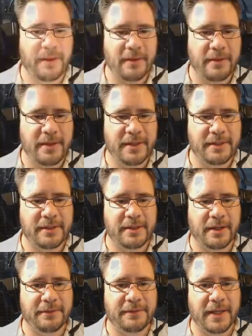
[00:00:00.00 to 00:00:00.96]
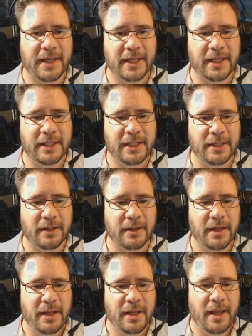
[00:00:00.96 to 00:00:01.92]
this stuff getting in here.
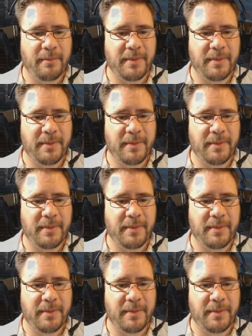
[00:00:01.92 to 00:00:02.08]
And